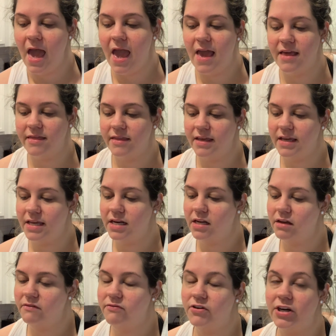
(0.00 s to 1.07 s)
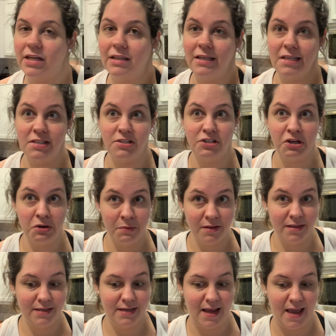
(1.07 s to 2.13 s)
And then for at least 2
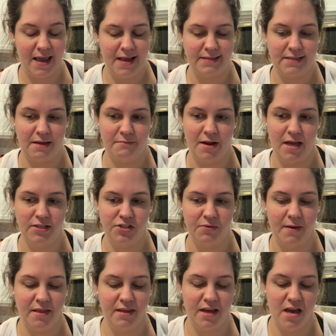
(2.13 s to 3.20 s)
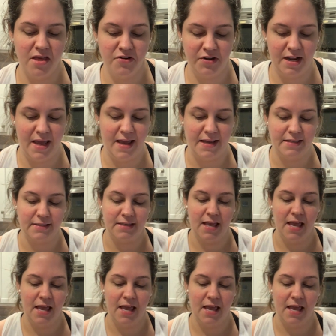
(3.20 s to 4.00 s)
of the days, I'm not sure about the other days,